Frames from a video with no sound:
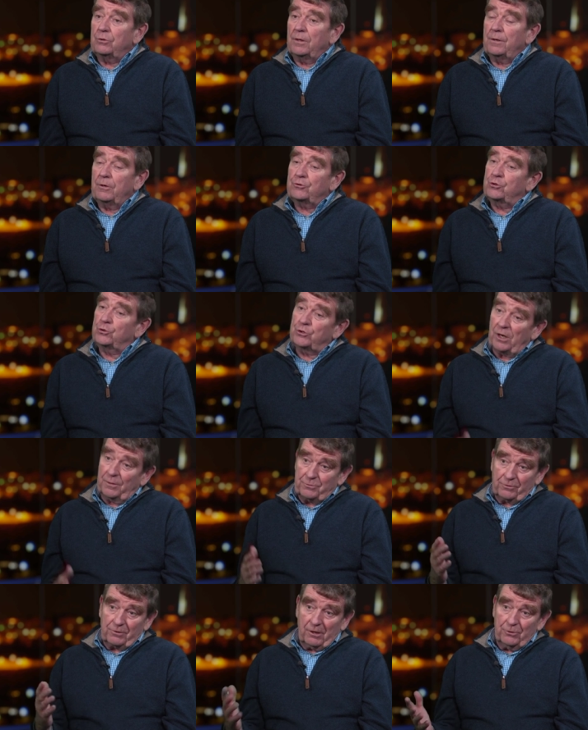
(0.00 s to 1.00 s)
And there are two
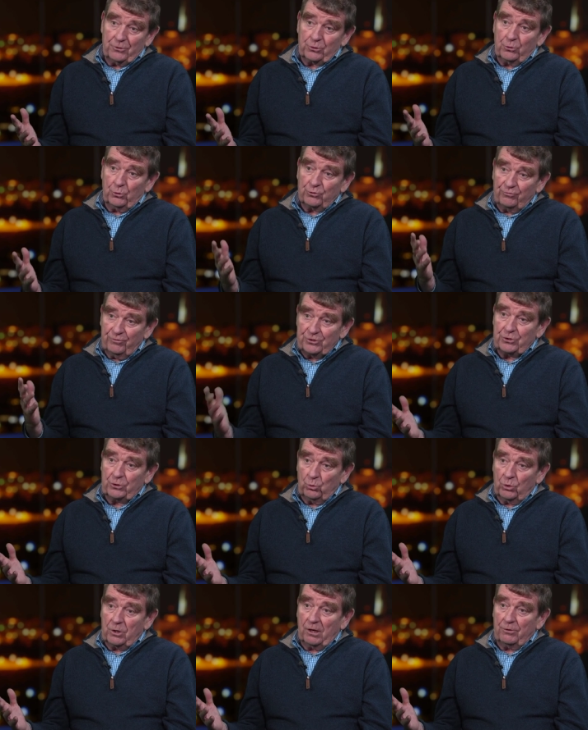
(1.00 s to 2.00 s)
types of courage, of course
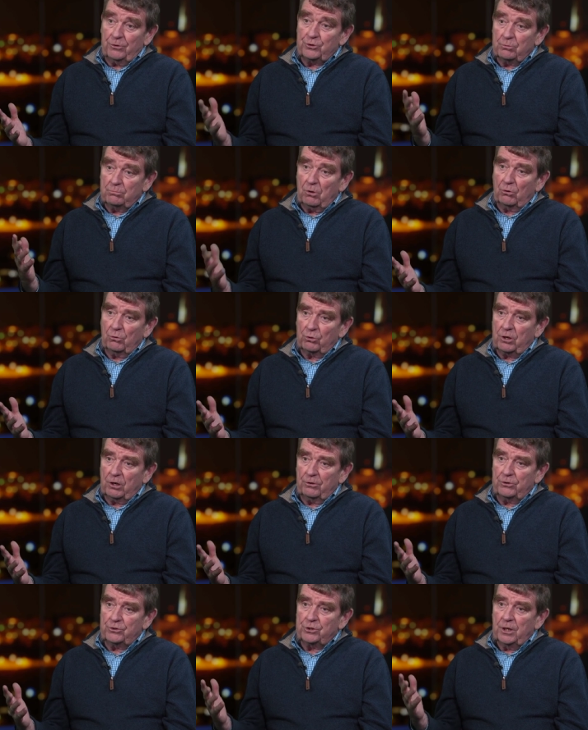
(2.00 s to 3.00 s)
physical courage and moral
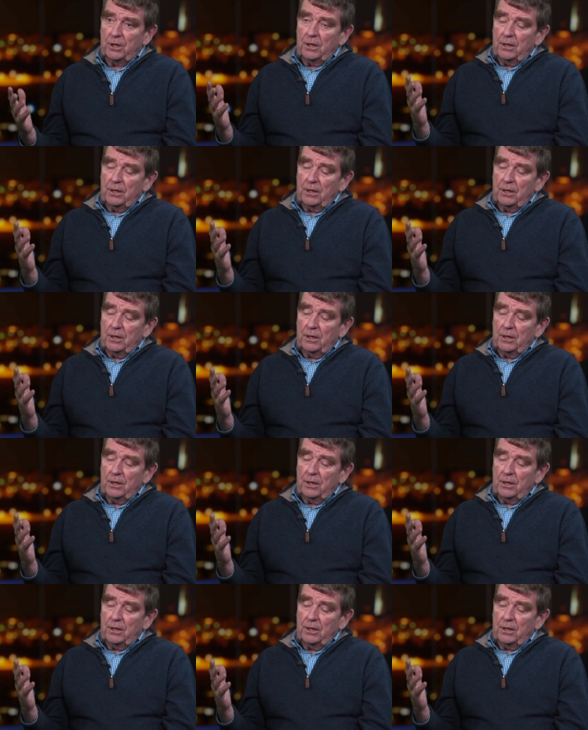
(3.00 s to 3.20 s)
courage.